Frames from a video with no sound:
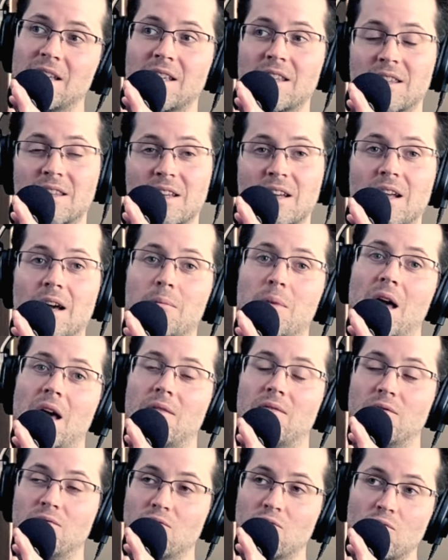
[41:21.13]
then I'm
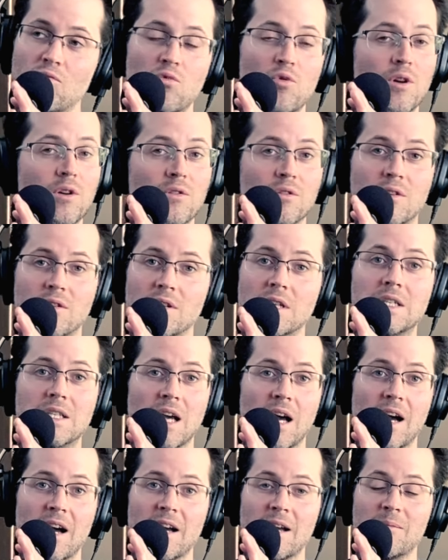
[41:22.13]
having real good
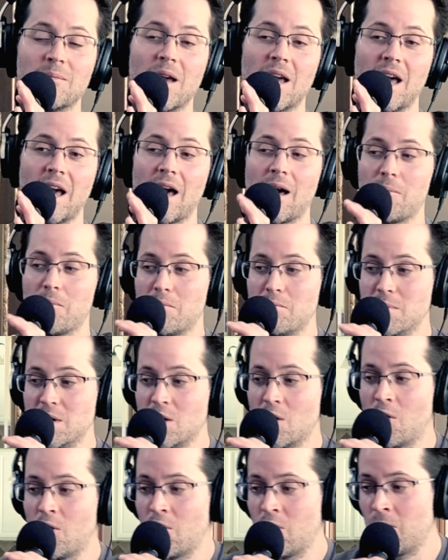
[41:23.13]
time at me
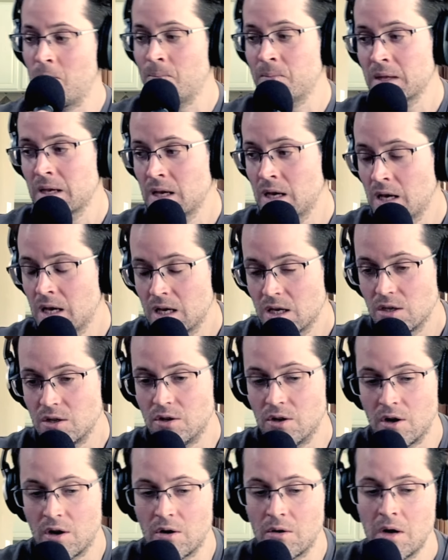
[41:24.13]
home, you
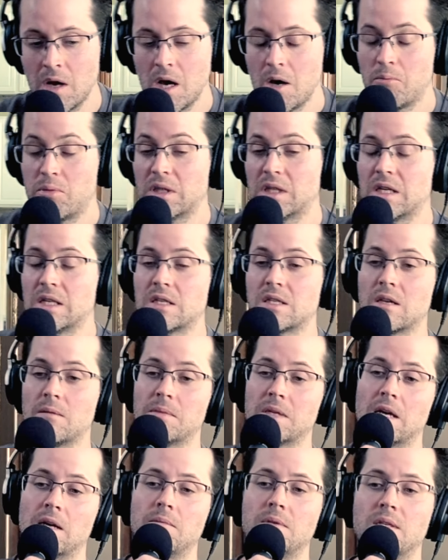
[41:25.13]
know? But then
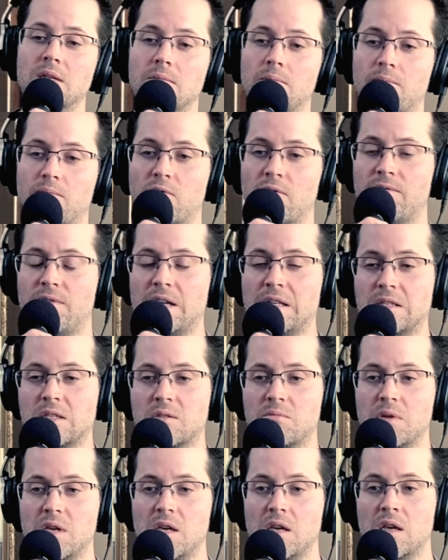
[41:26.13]
sometimes it prevents
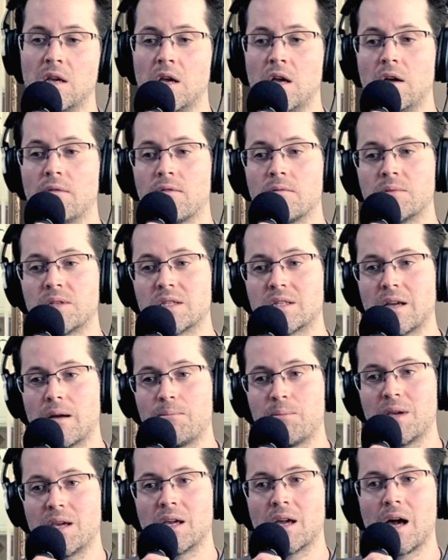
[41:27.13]
me from
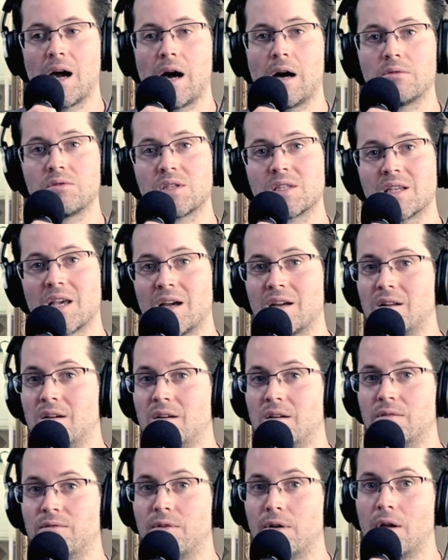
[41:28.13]
stepping outside
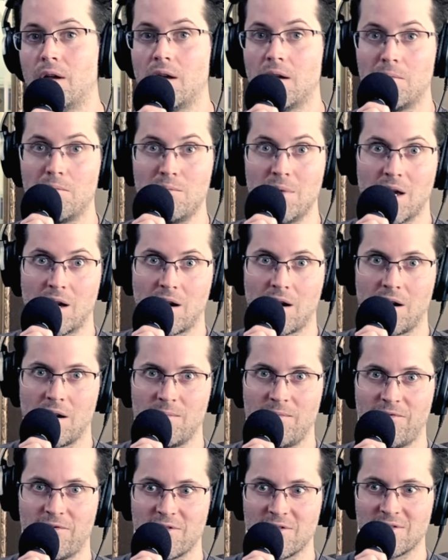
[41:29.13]
of me
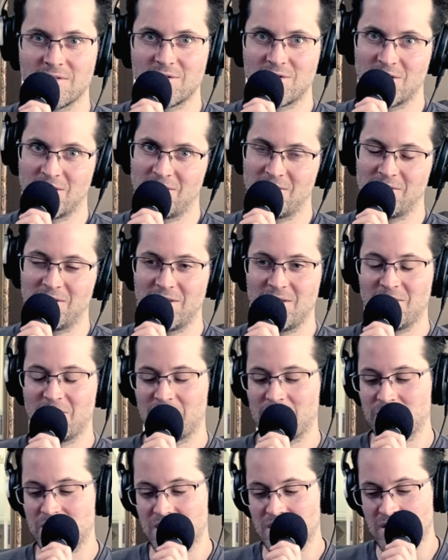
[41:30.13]
comfort zone, you know what
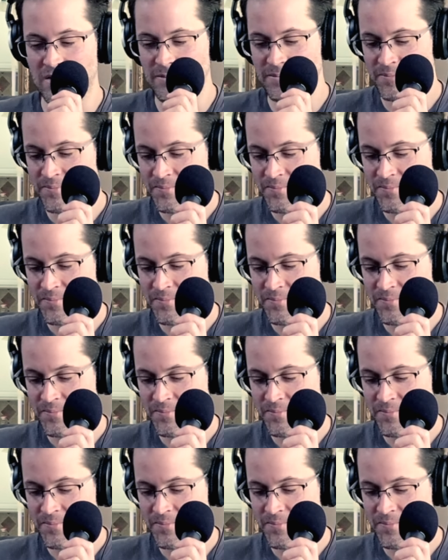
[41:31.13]
I'm saying?